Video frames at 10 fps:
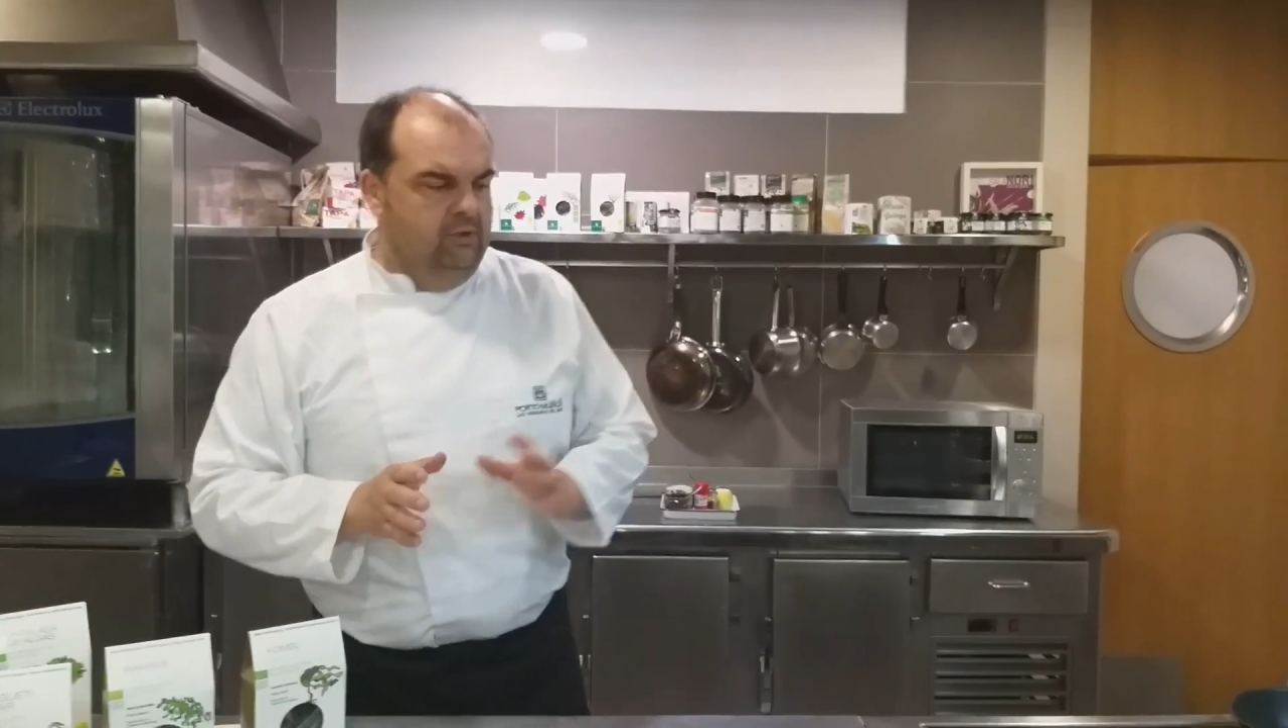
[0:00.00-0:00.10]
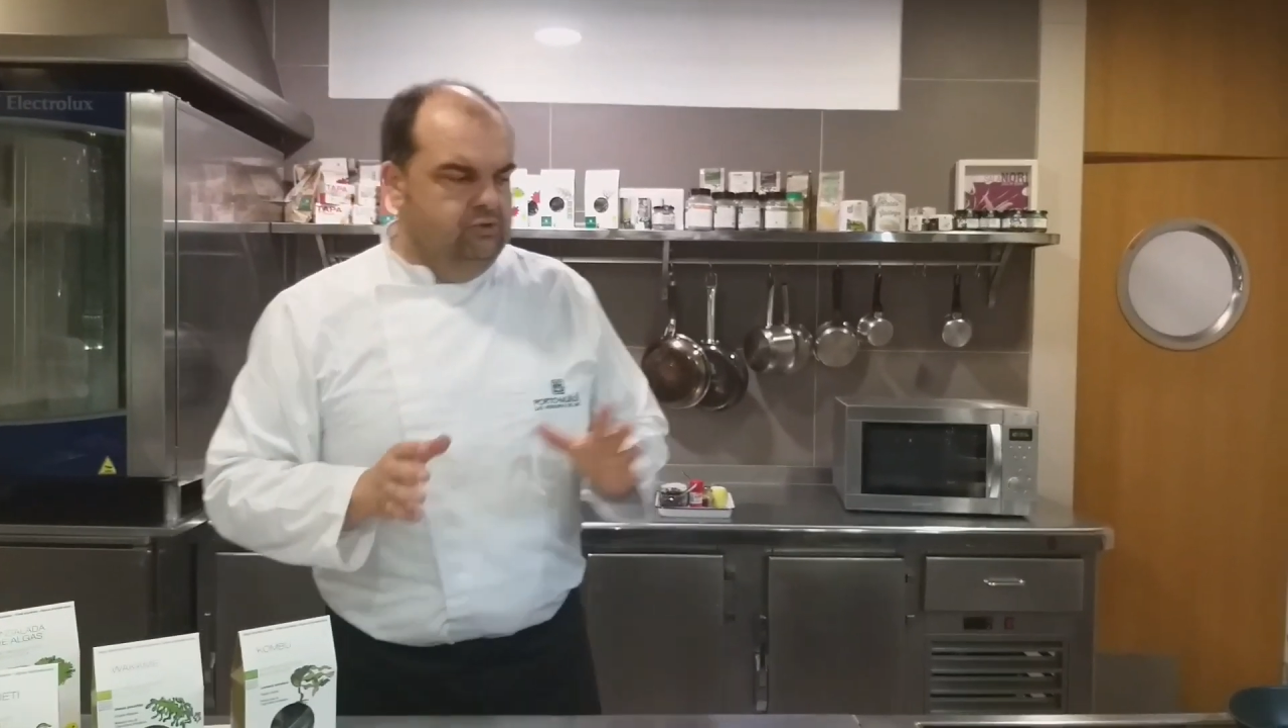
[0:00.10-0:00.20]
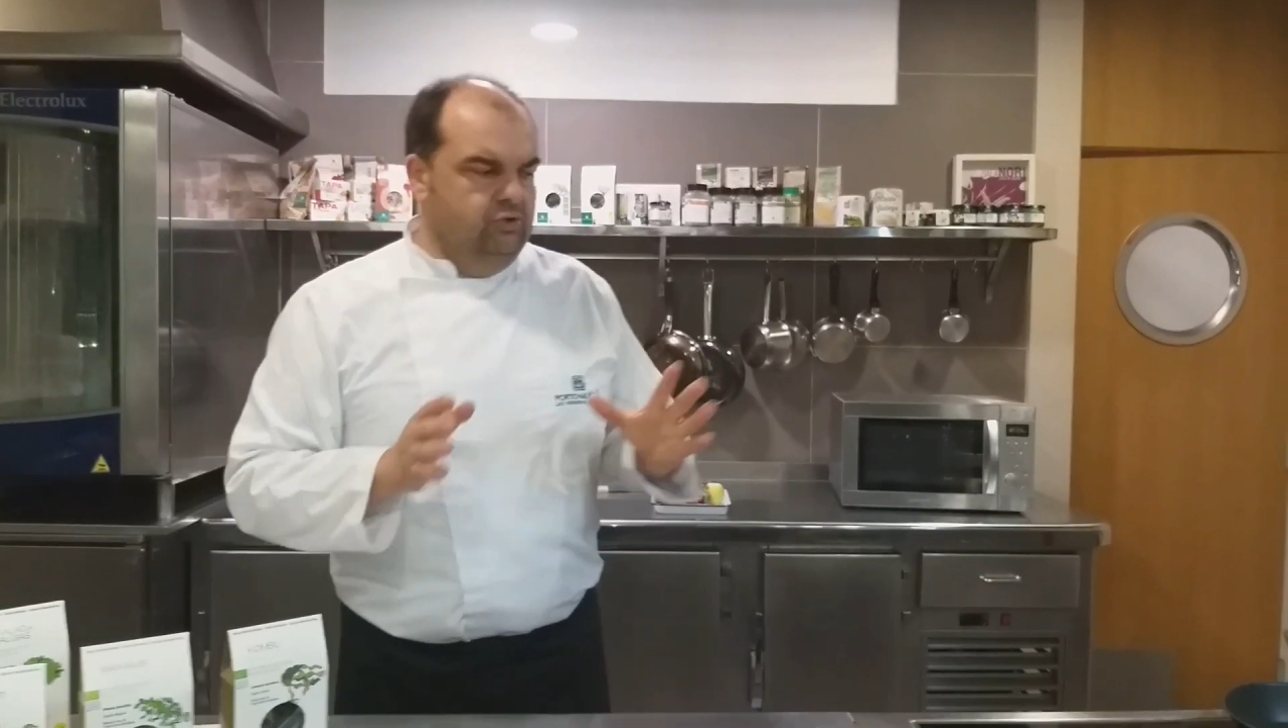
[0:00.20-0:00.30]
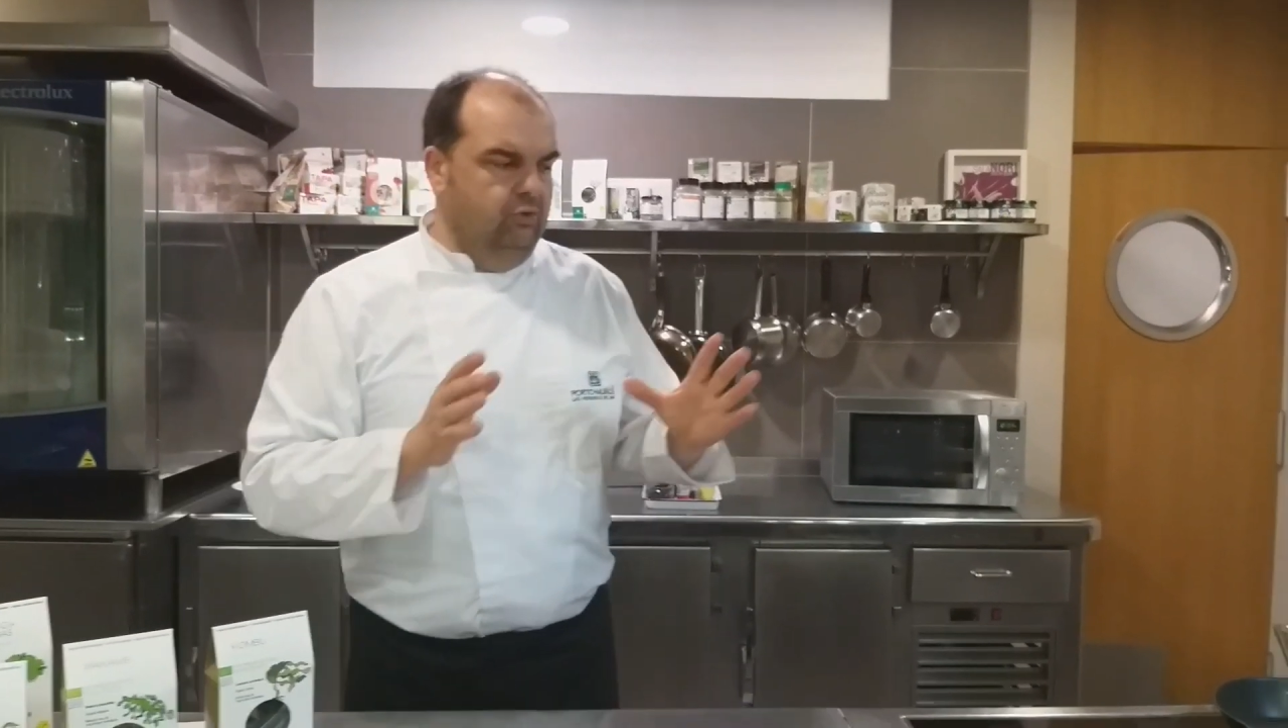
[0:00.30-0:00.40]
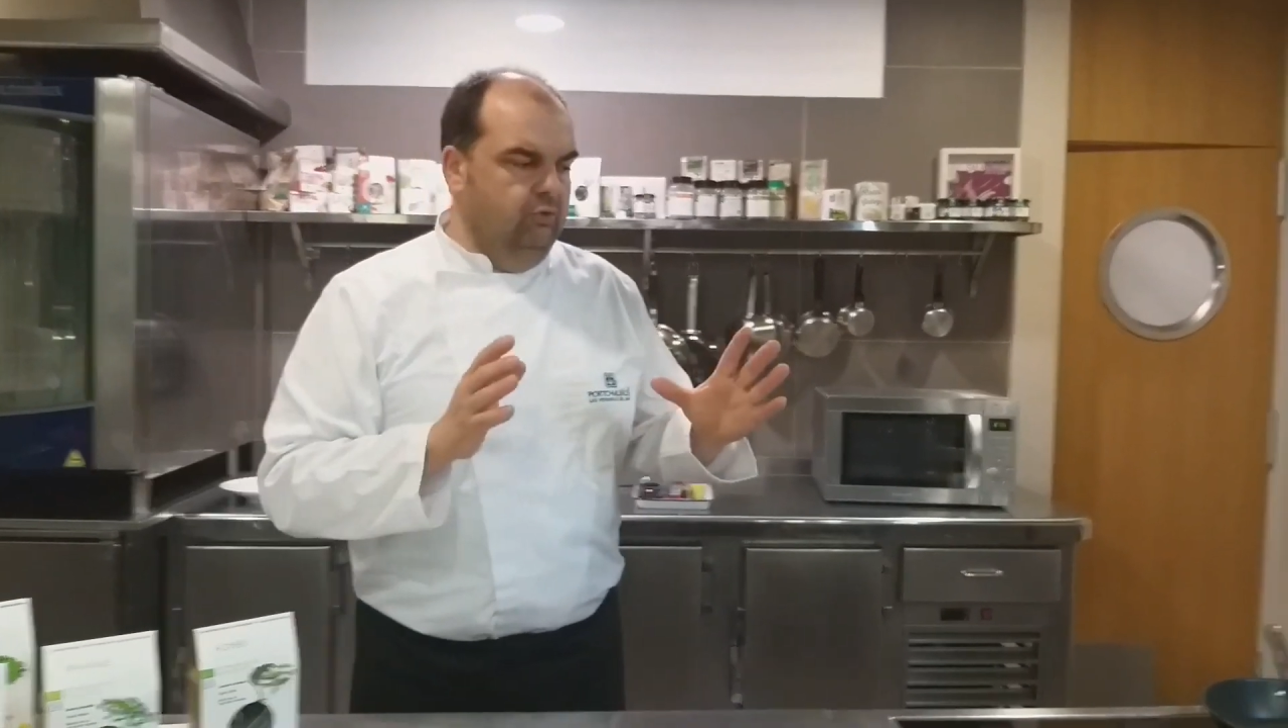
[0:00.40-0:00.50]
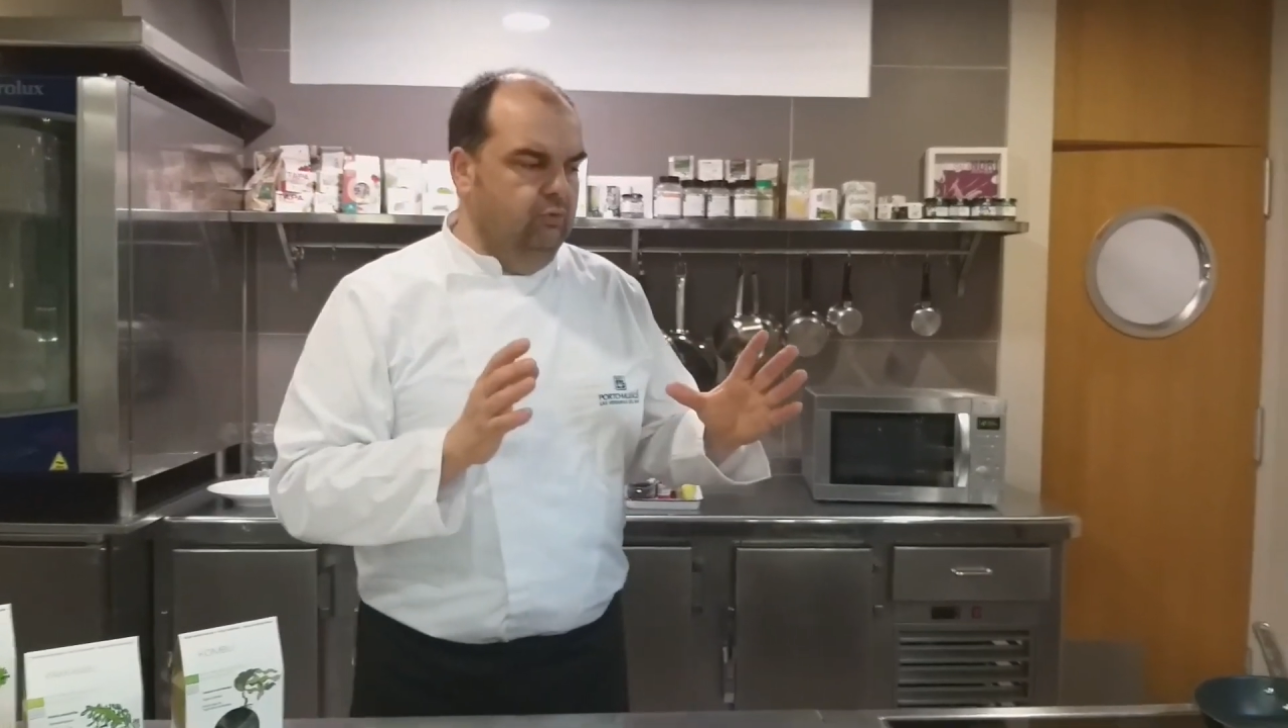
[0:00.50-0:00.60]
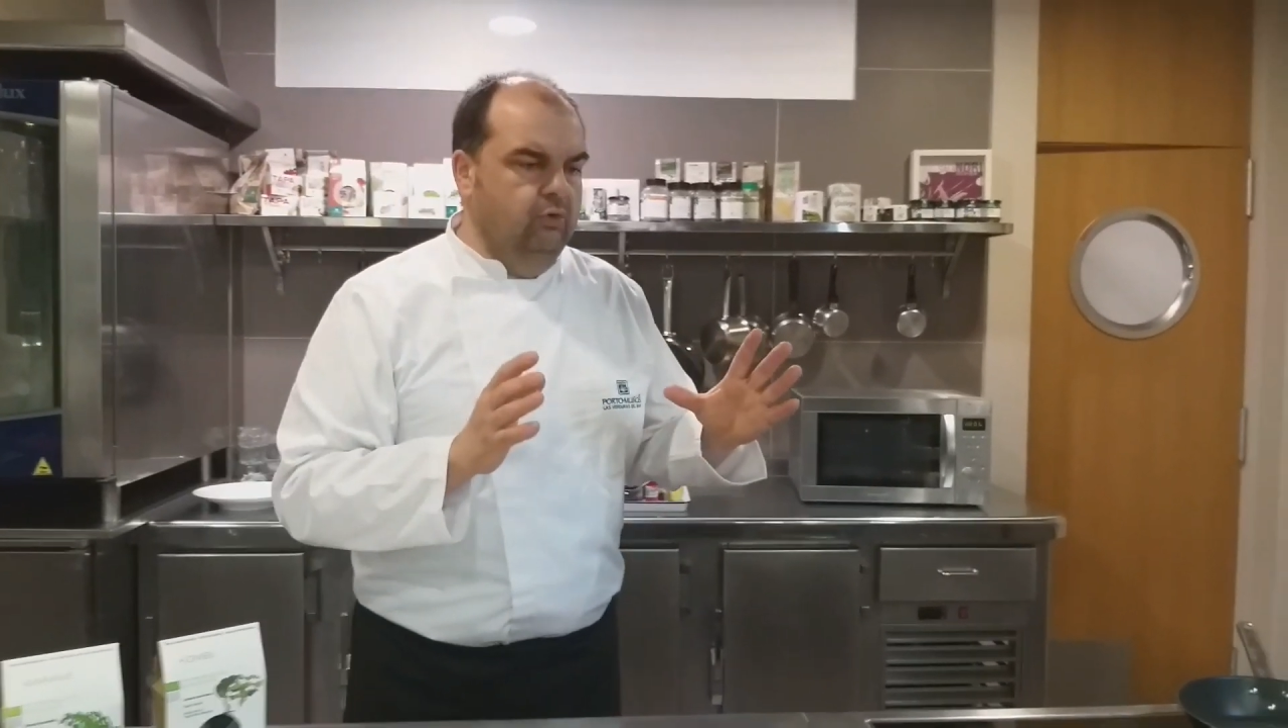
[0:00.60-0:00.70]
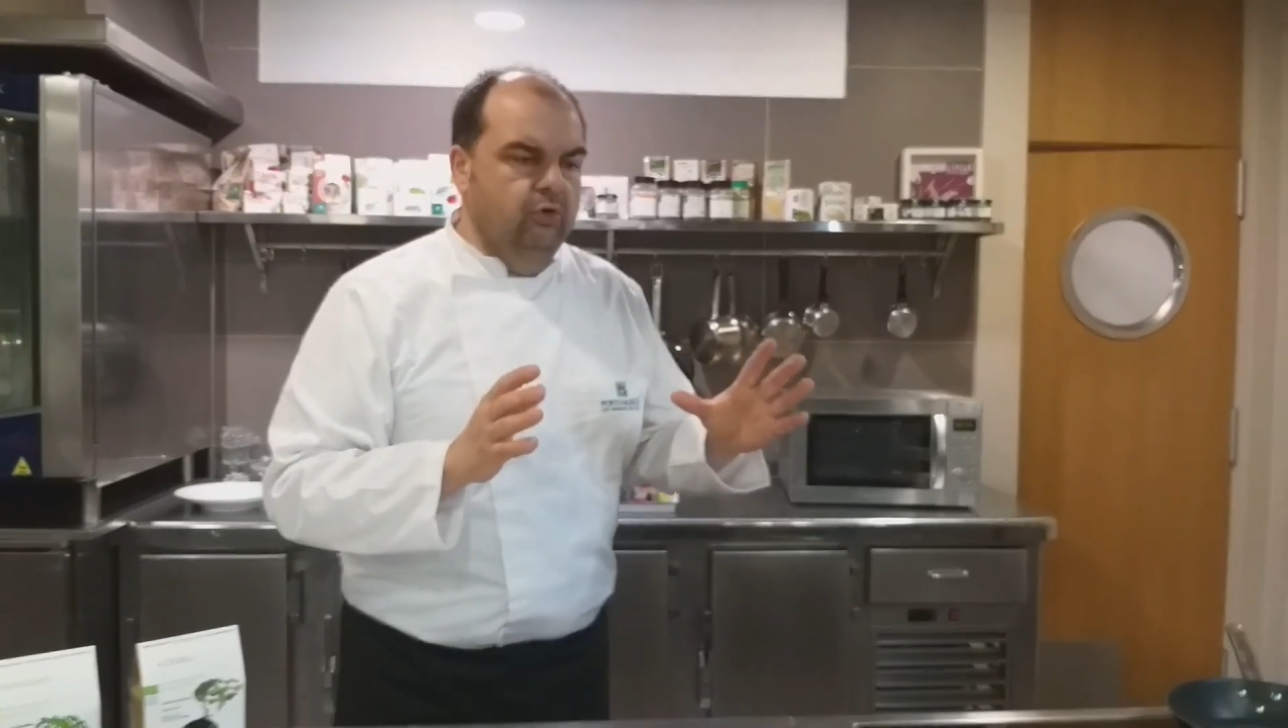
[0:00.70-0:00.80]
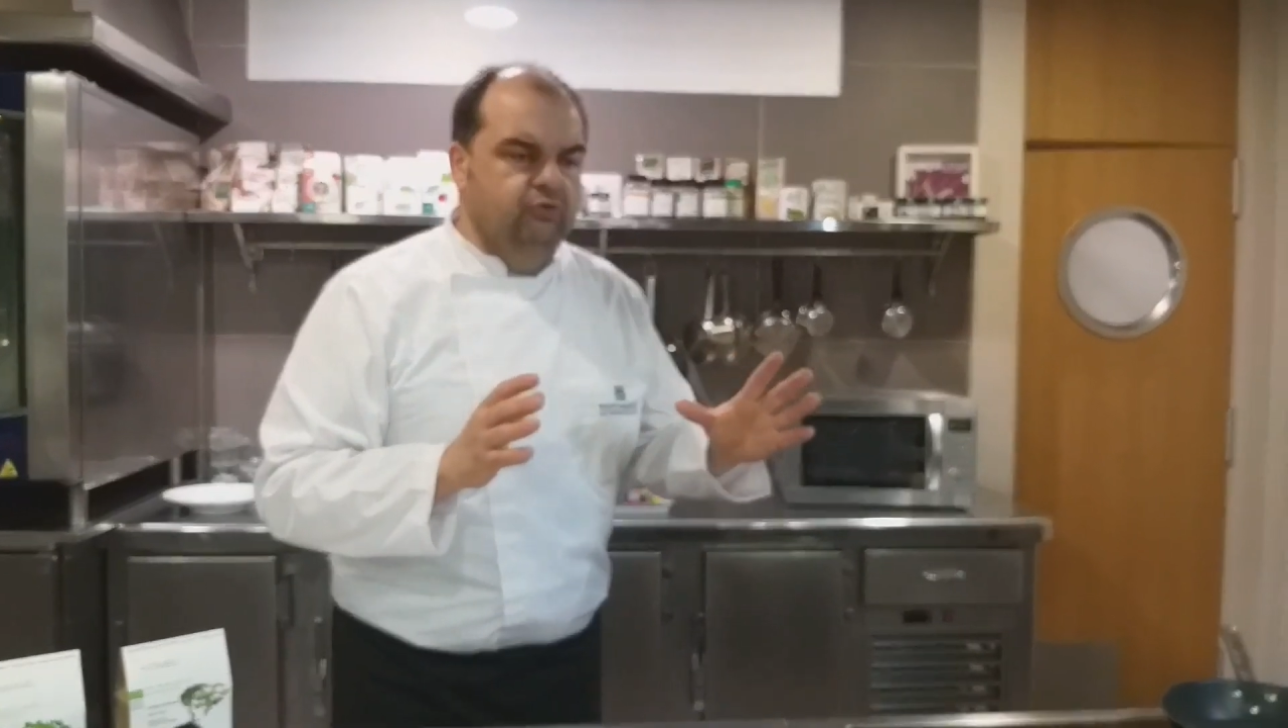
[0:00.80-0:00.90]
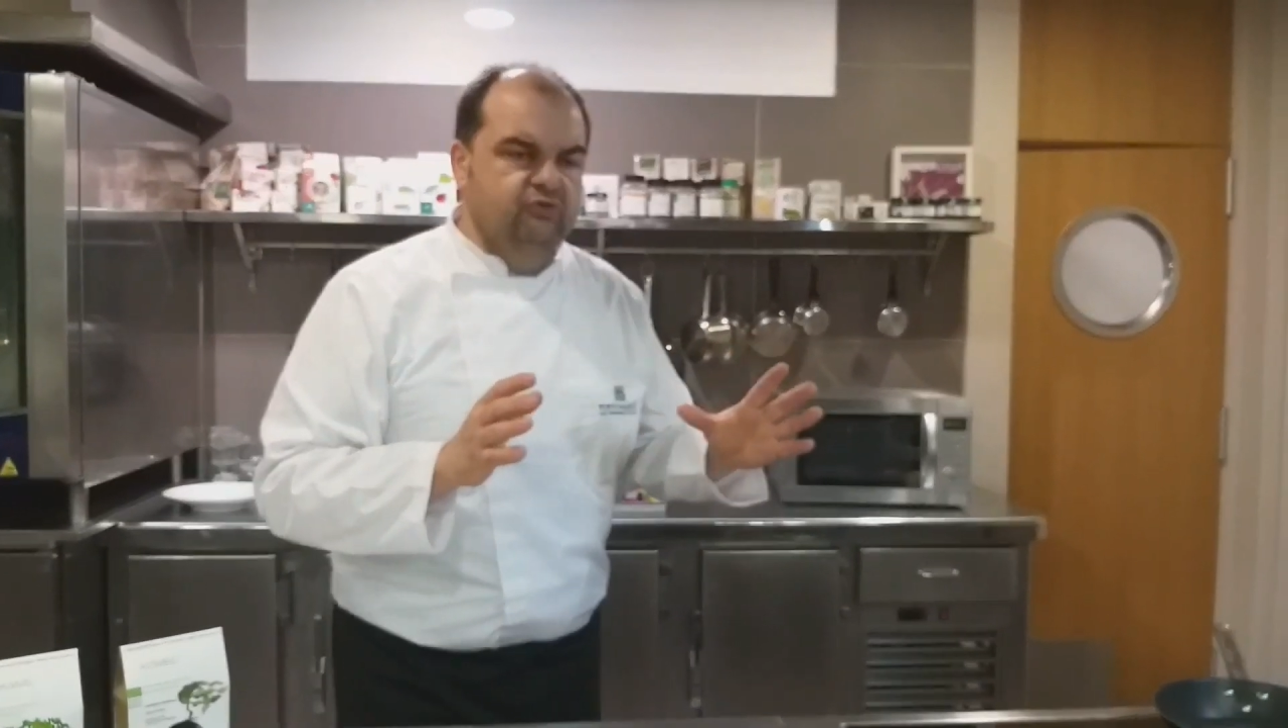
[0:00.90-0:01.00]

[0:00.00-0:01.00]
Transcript: So we go to